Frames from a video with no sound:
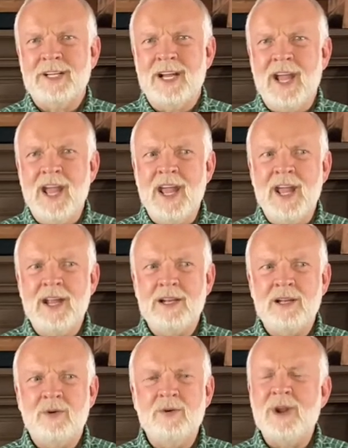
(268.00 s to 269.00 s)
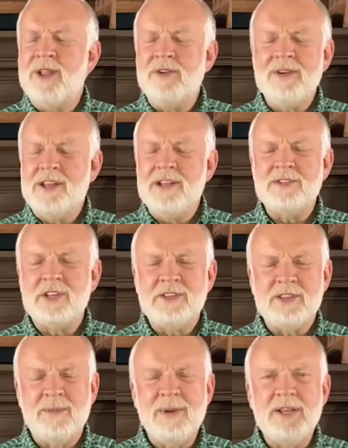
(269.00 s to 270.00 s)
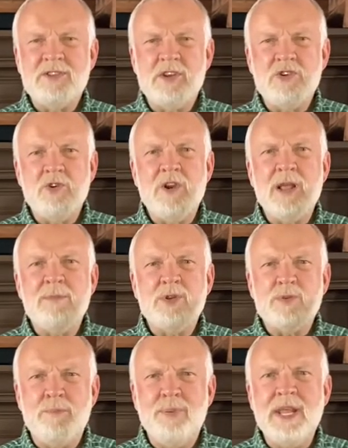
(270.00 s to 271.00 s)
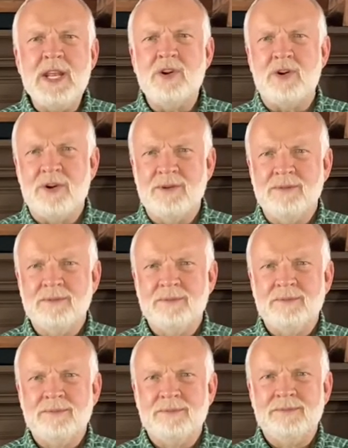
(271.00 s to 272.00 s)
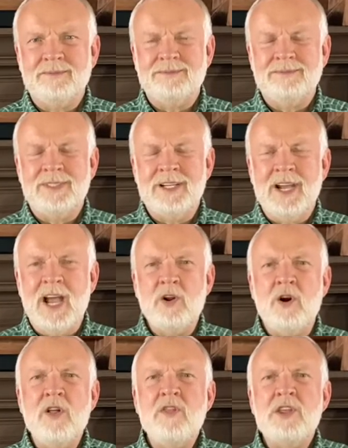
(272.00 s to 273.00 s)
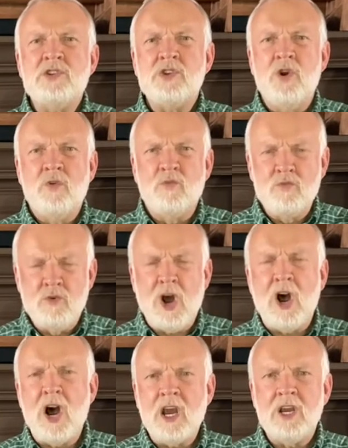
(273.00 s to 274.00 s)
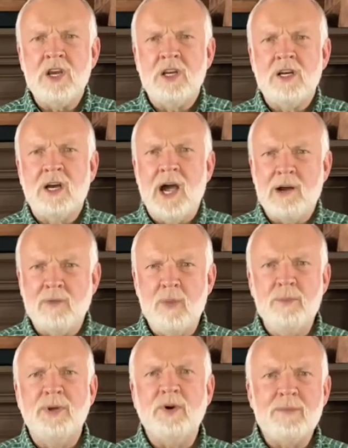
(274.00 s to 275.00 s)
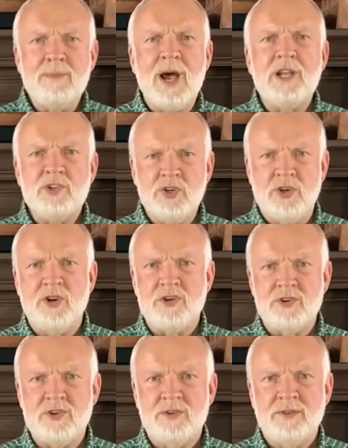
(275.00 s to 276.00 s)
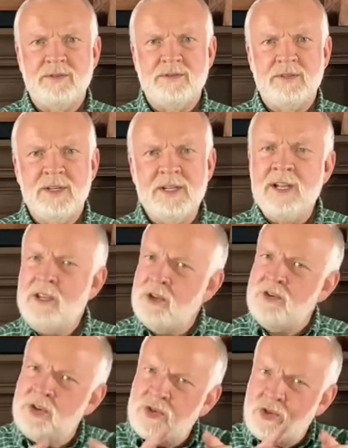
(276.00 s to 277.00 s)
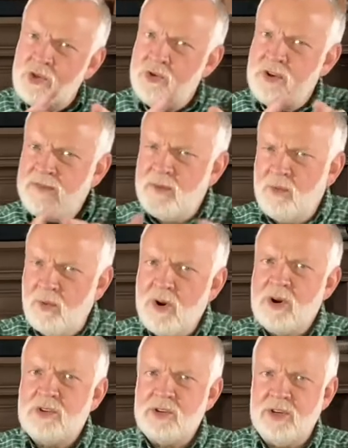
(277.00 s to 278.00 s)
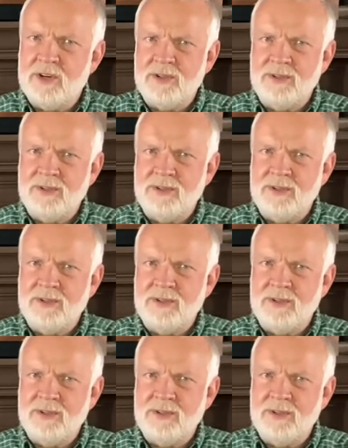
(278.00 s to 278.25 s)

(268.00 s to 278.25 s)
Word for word: And, or rather, he didn't say Simon, he said, Your name is Peter. And on this rock, I will build my church. Now, he uses two different words here.